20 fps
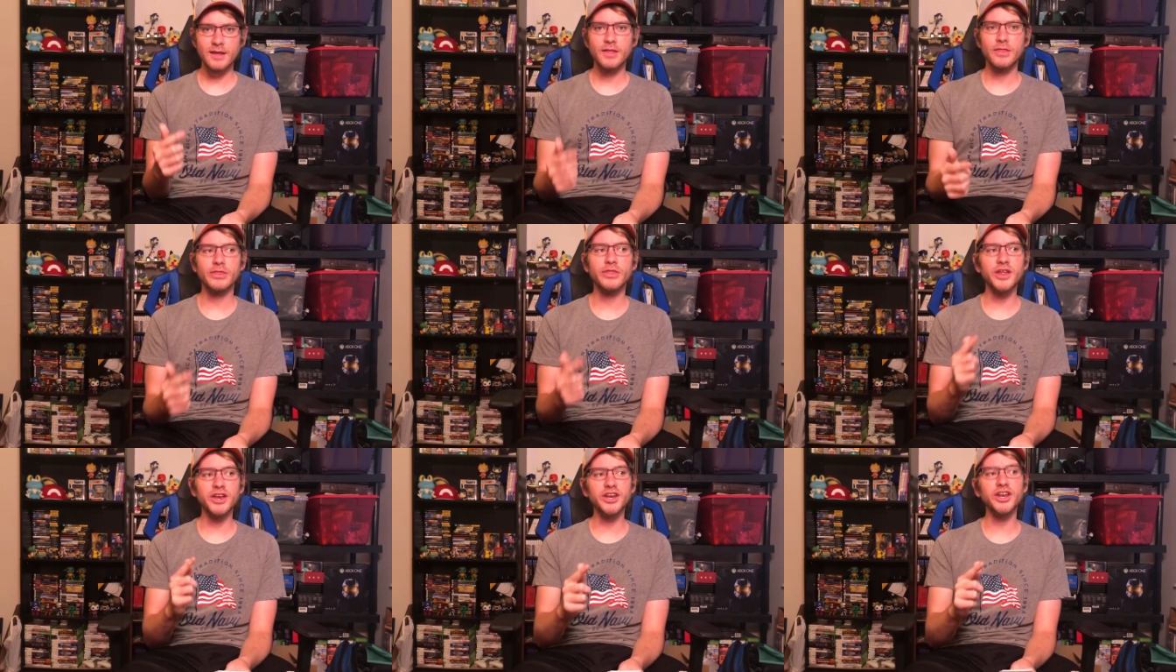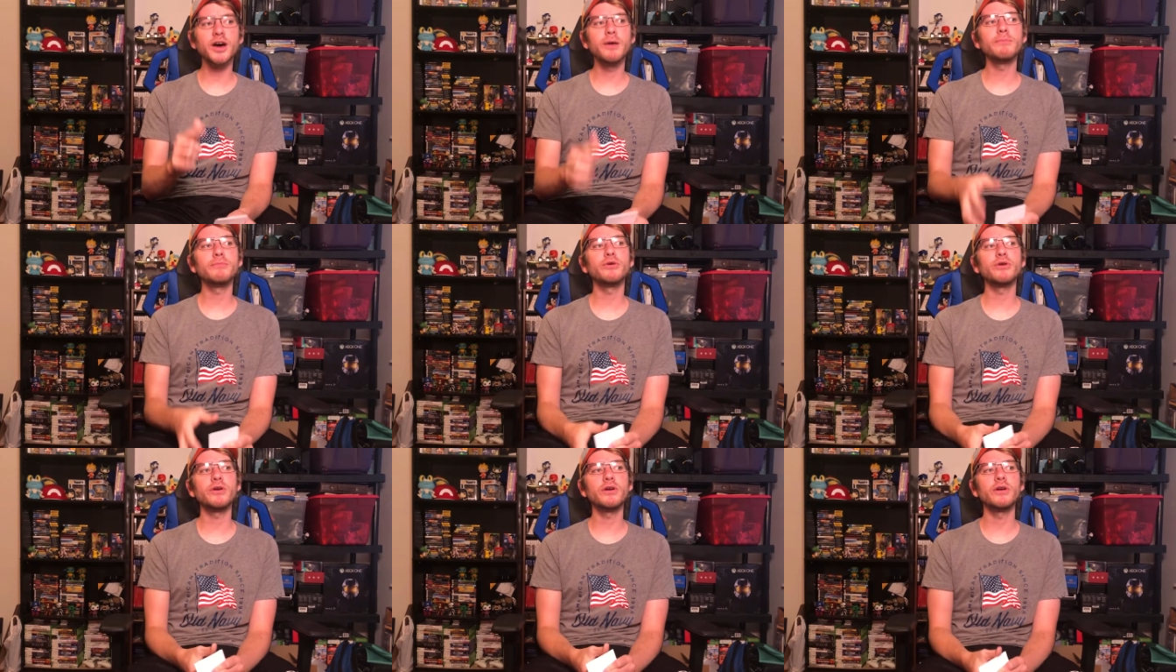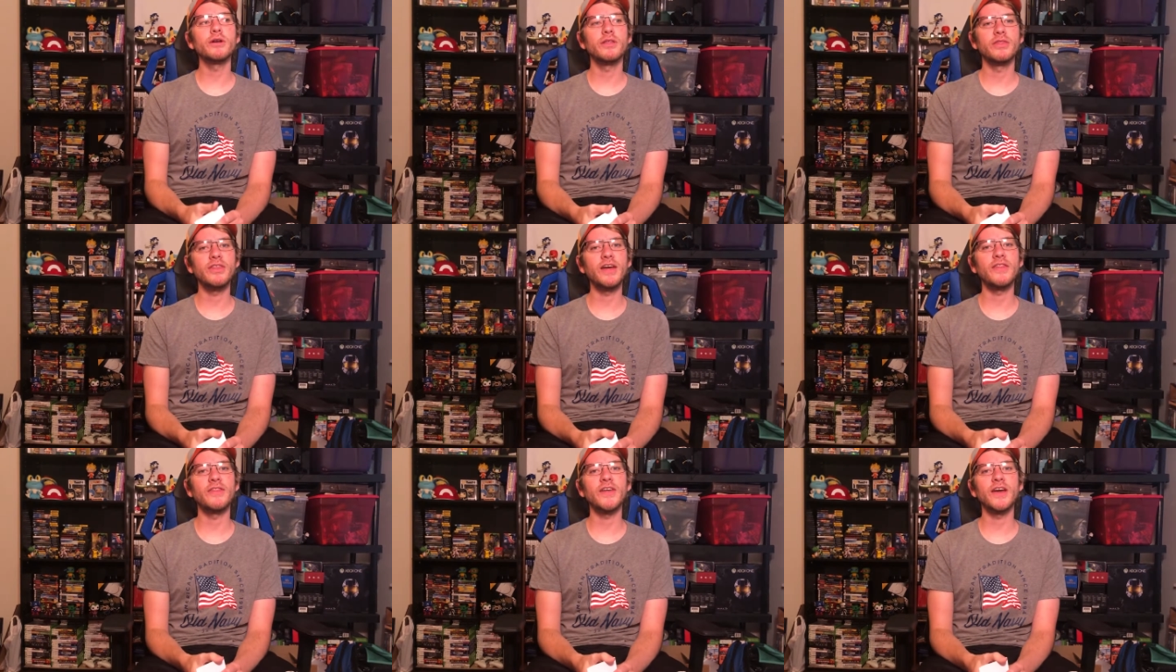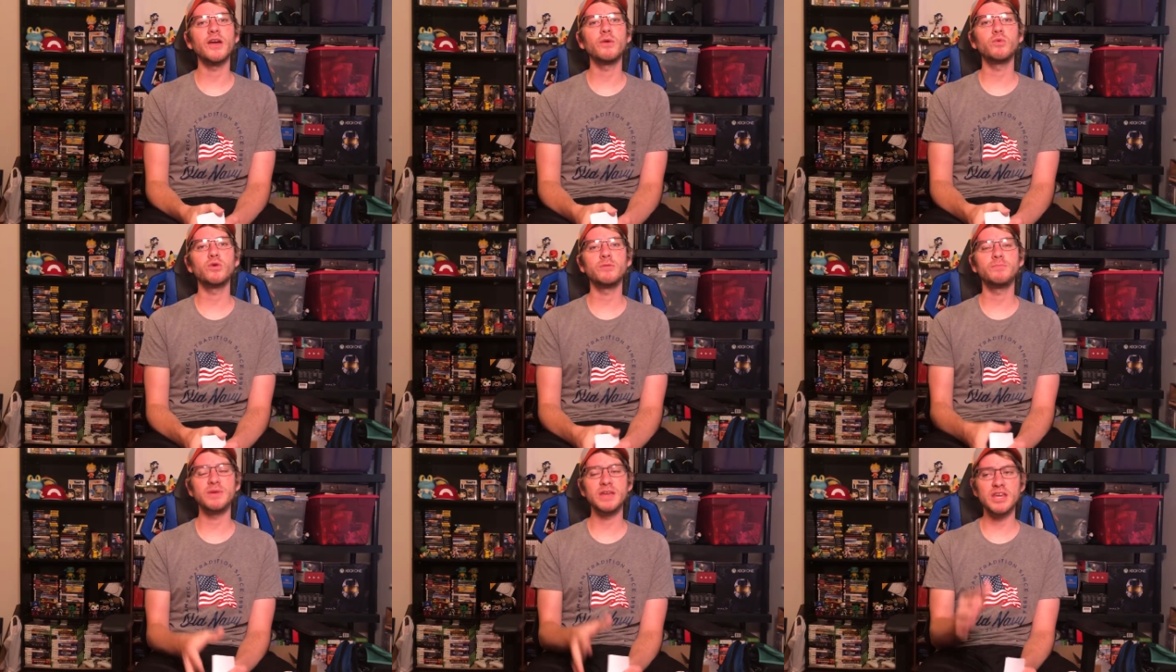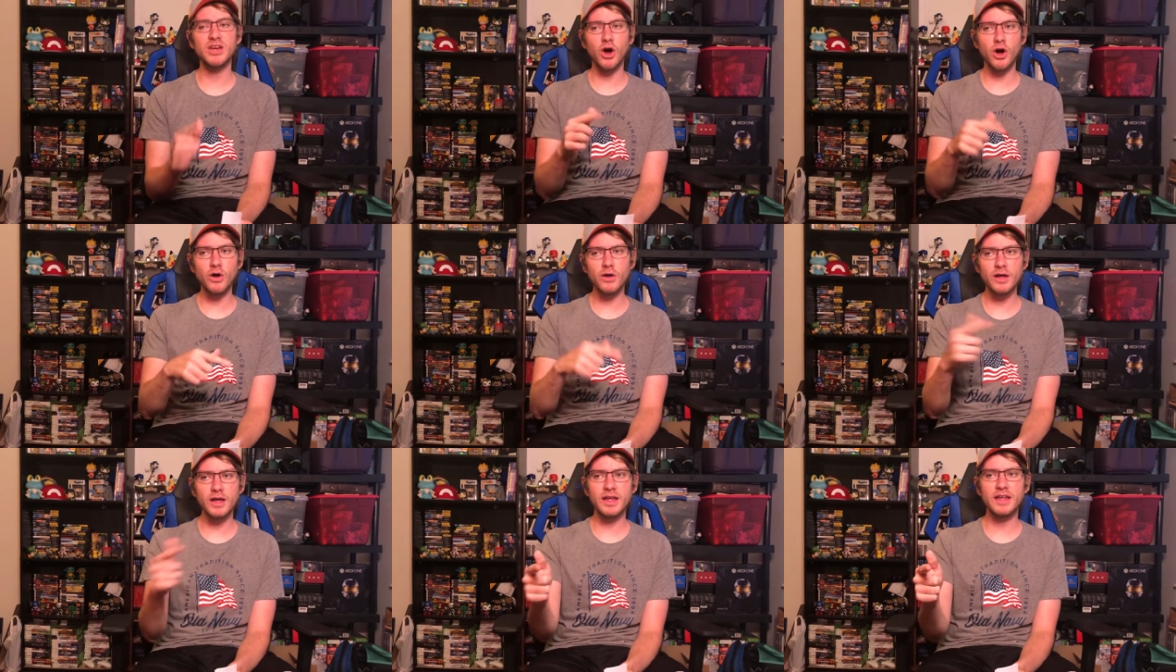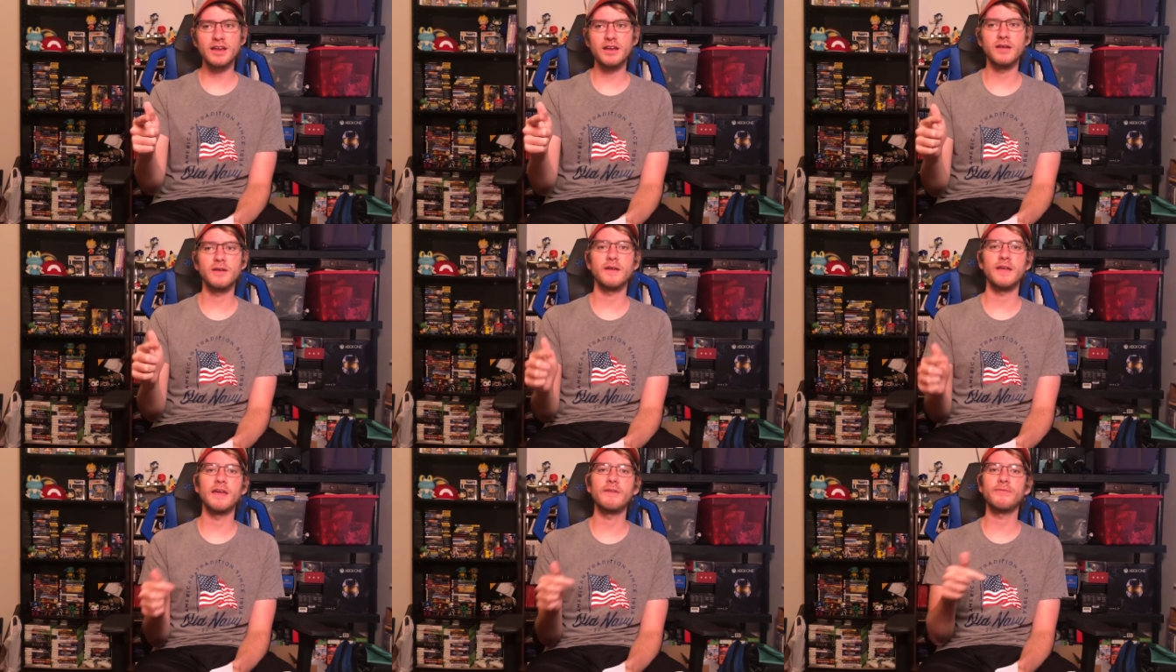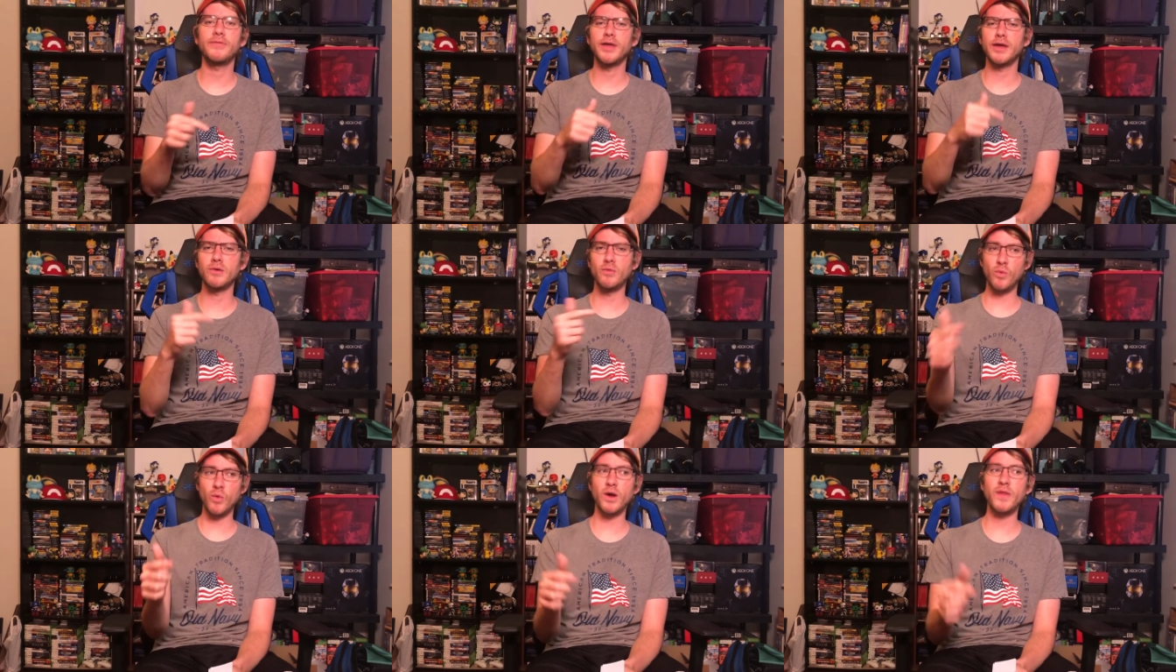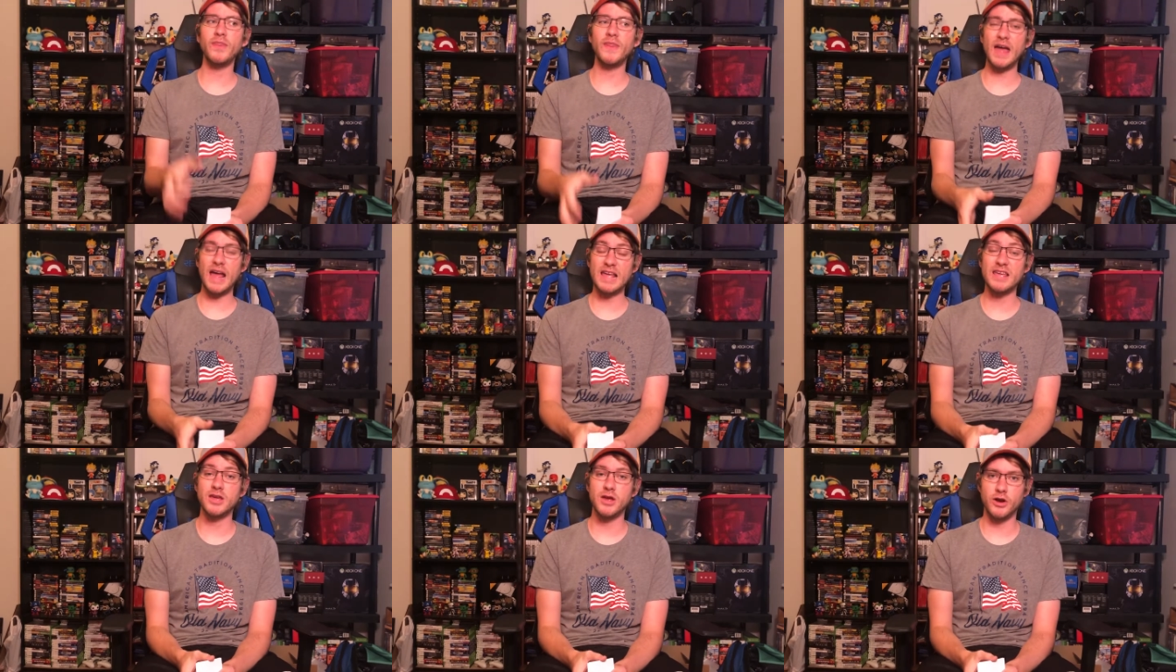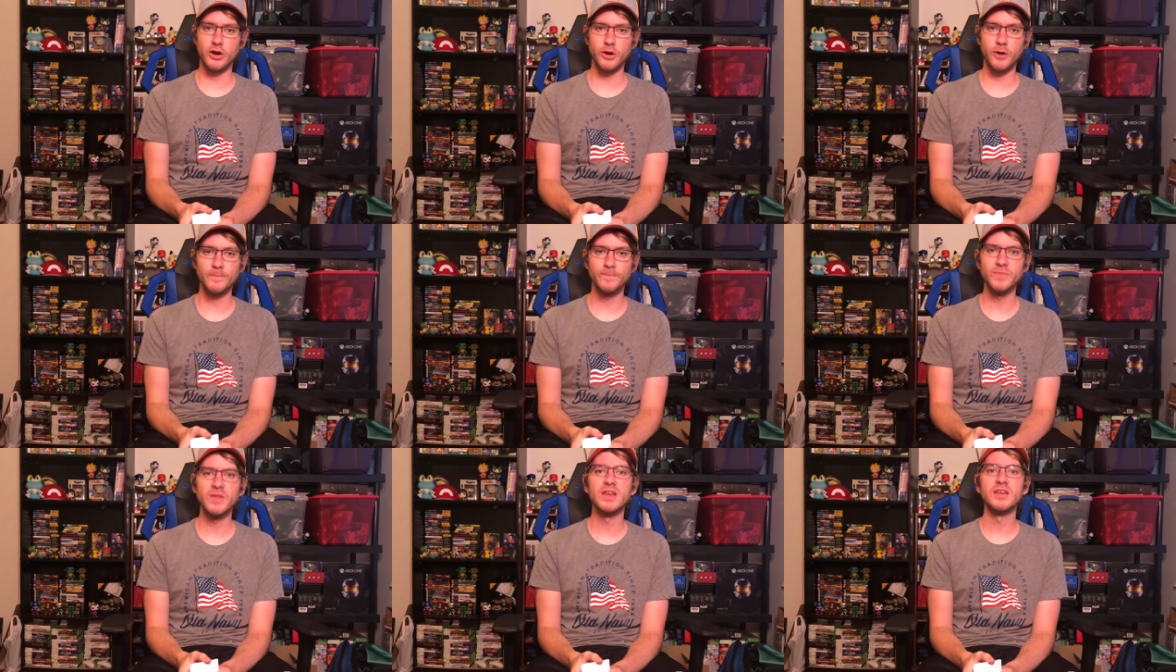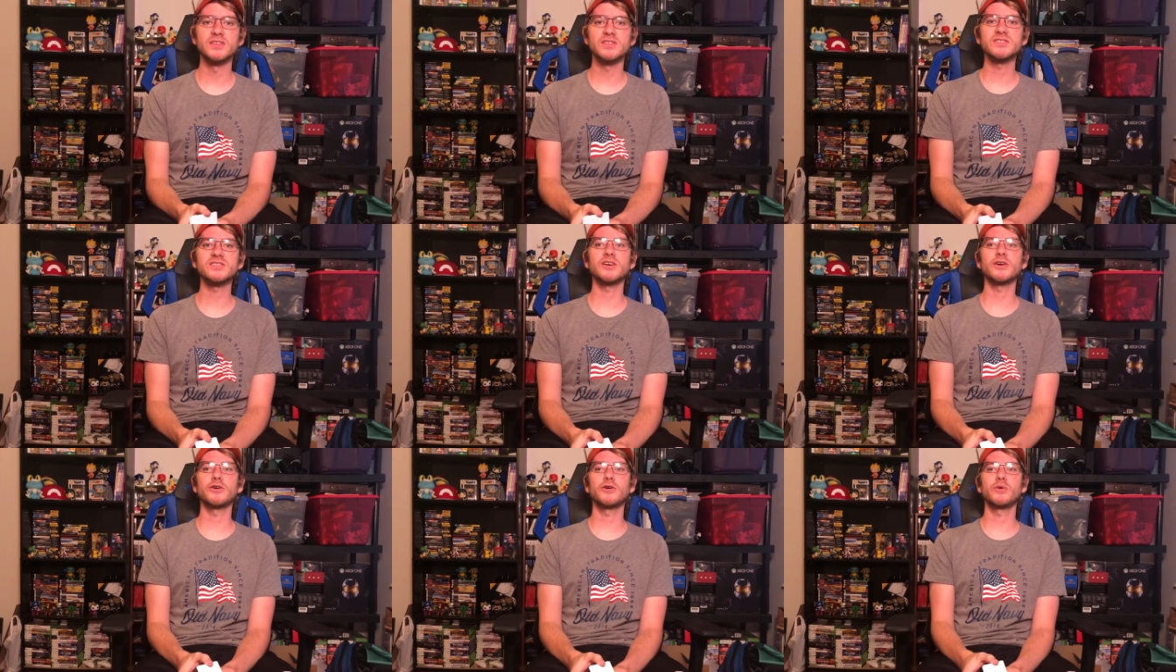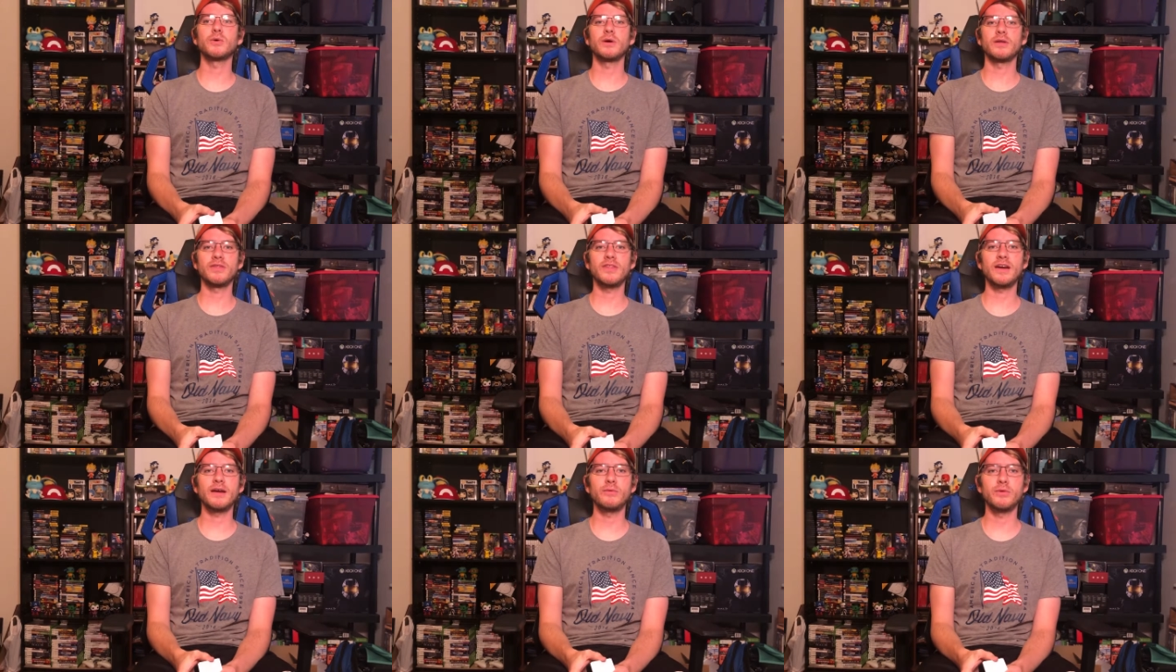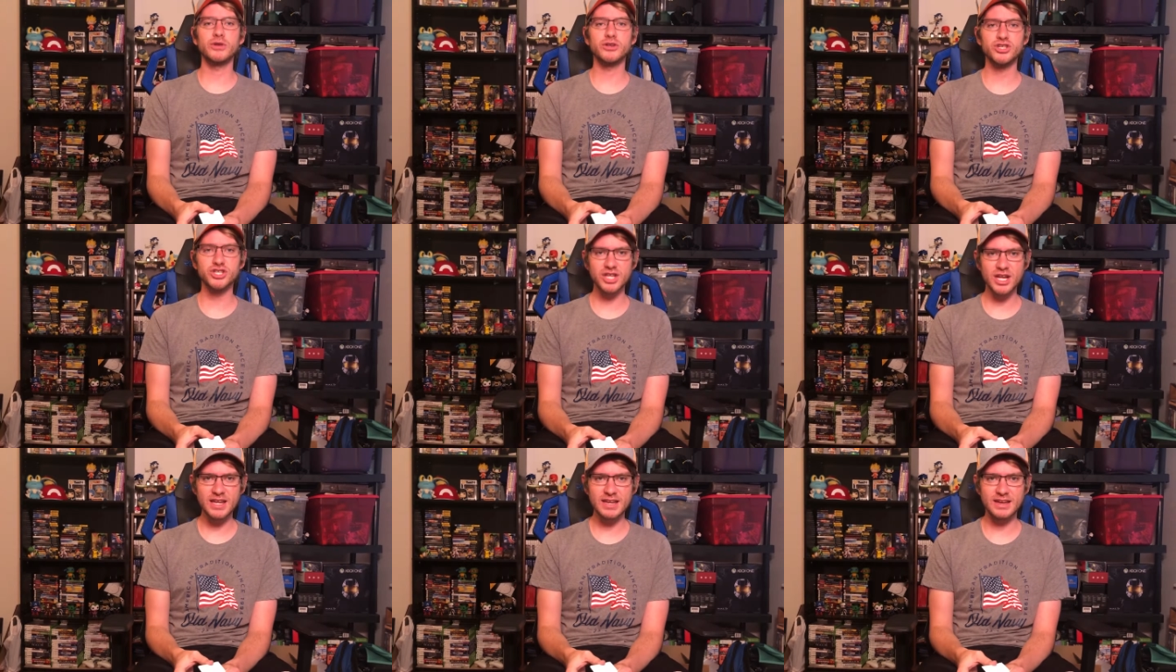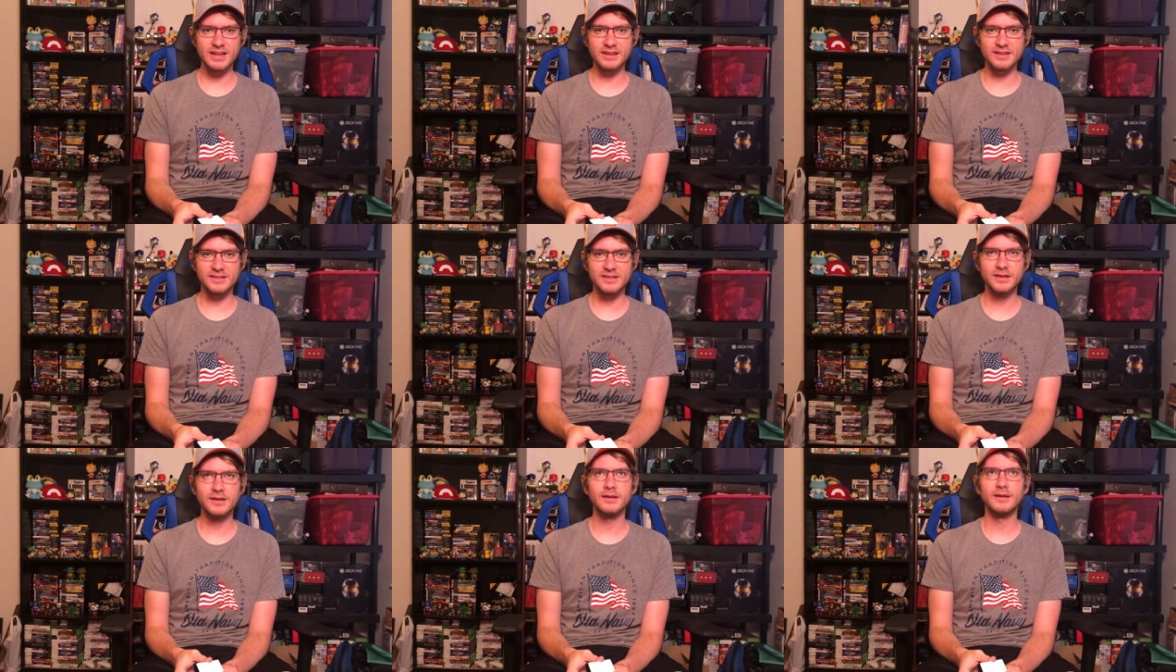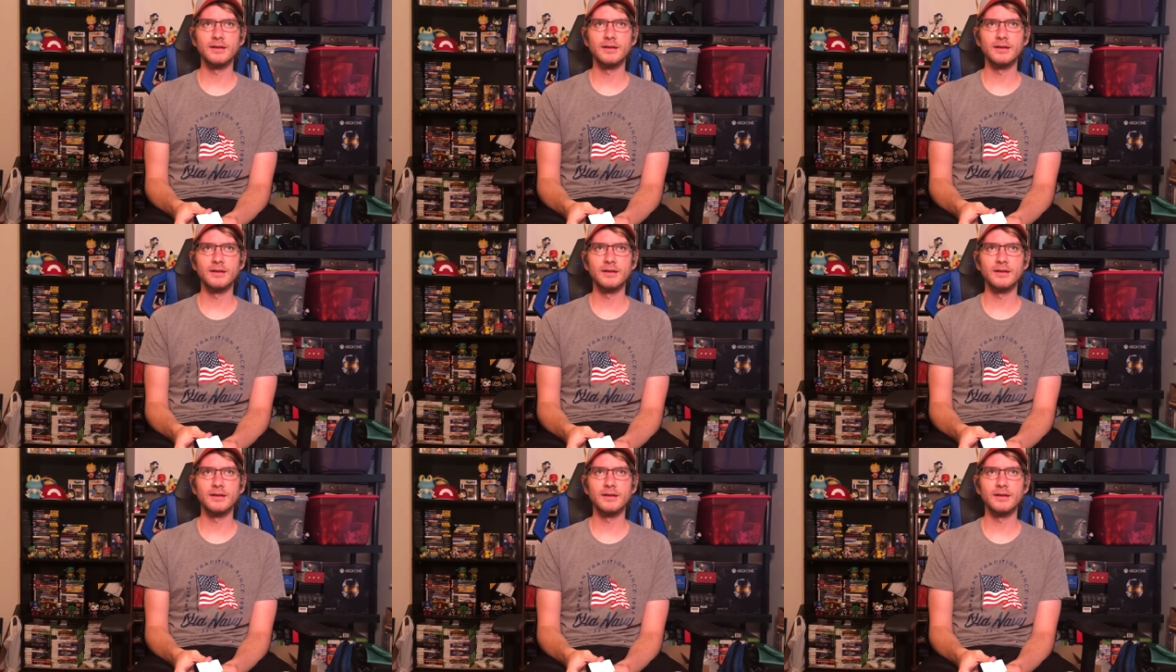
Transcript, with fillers: the number that they would be on if they won that year. So they would chant,